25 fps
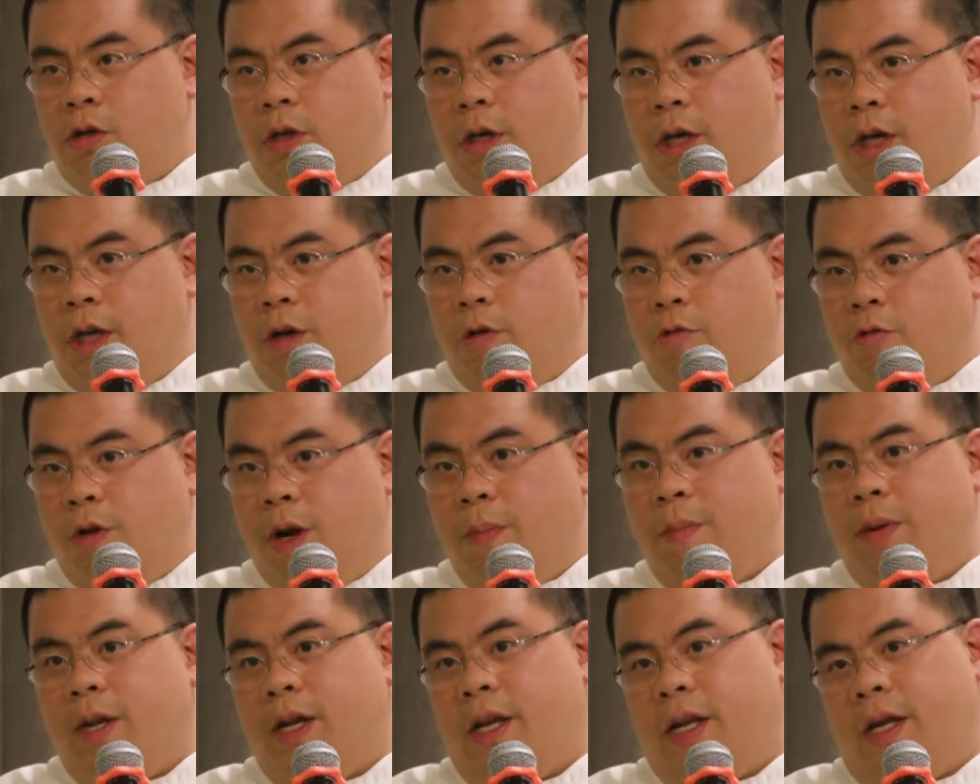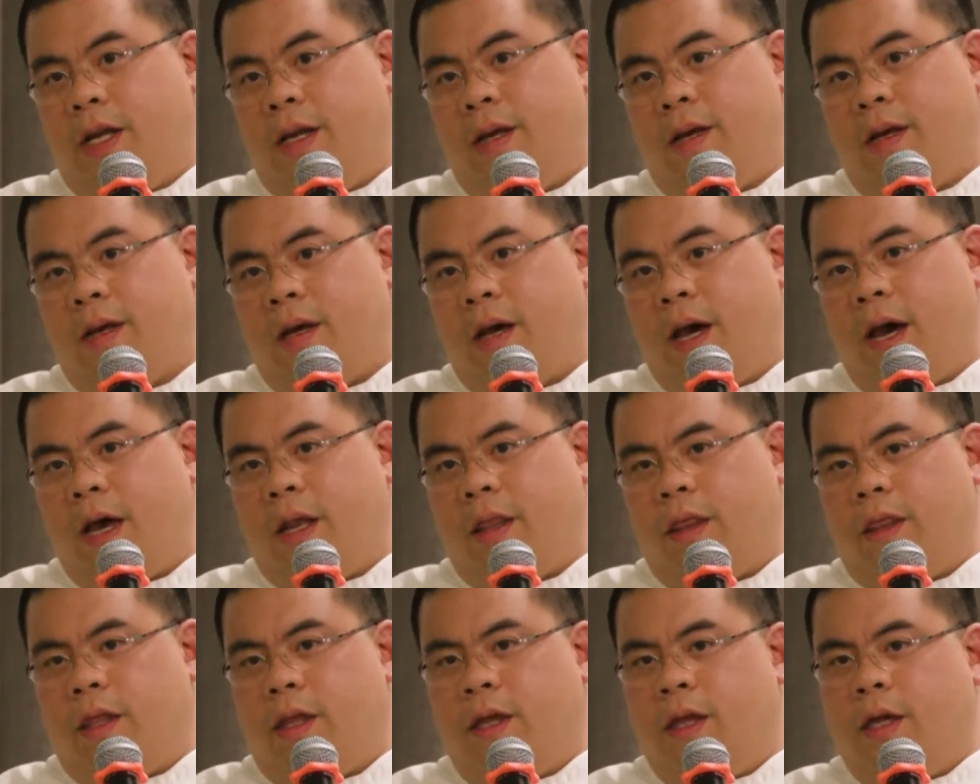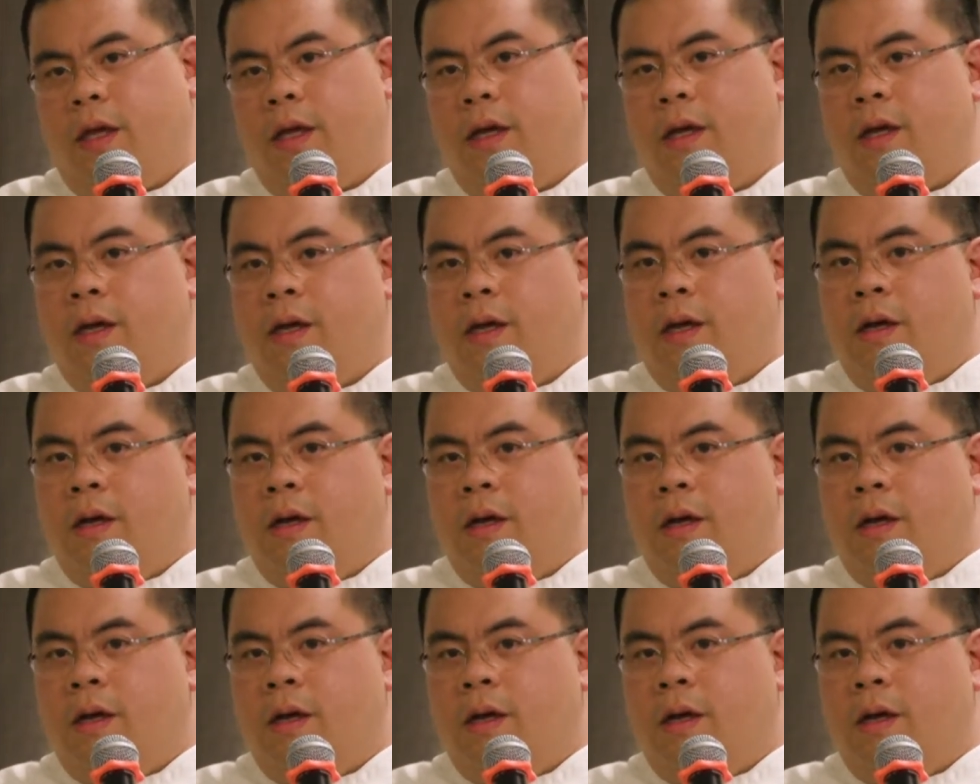in Rimini at the